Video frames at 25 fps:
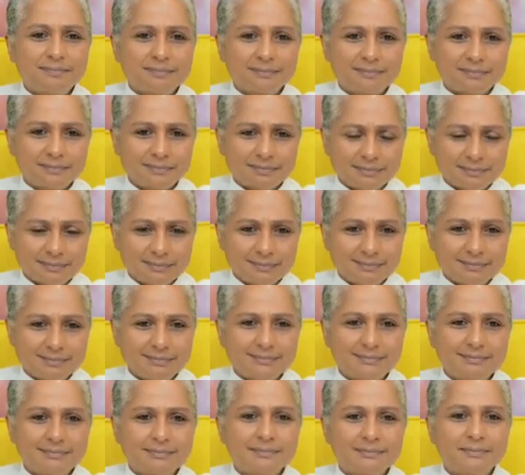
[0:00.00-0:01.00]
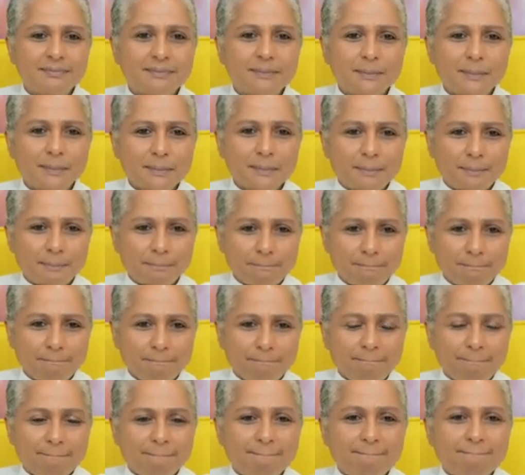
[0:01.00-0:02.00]

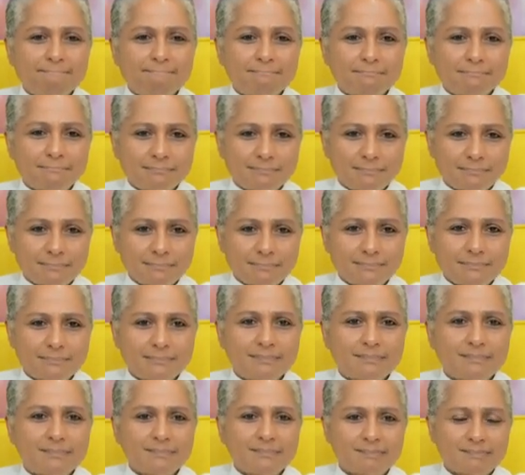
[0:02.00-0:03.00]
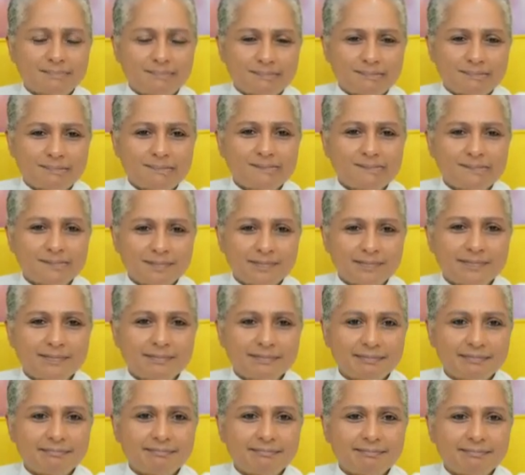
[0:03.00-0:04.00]

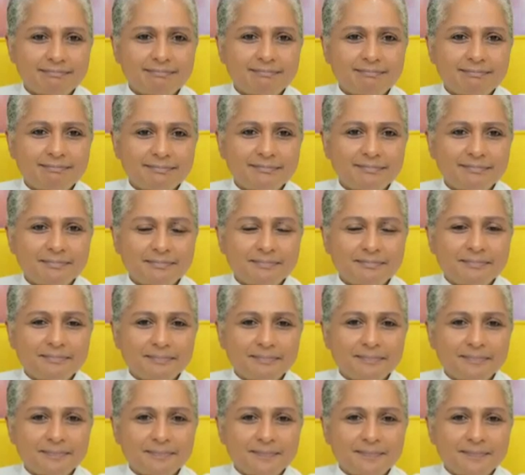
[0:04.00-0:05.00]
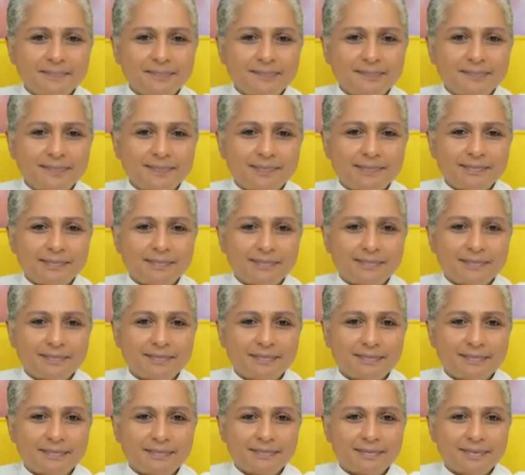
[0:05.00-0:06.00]

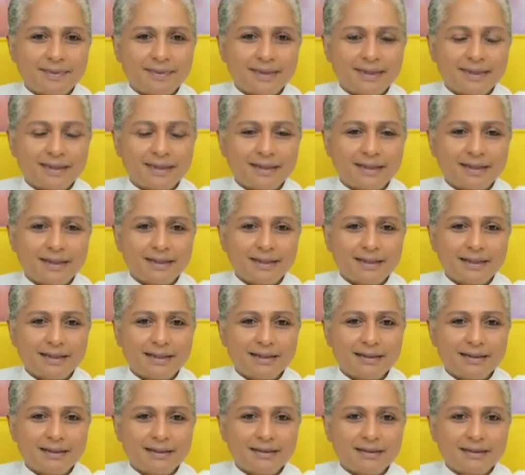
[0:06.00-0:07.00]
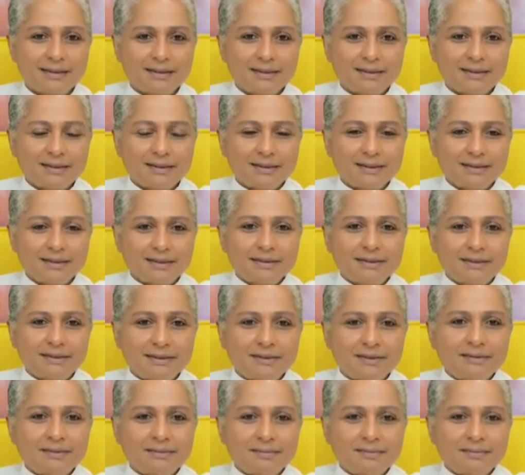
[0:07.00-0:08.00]
The person shown says nothing.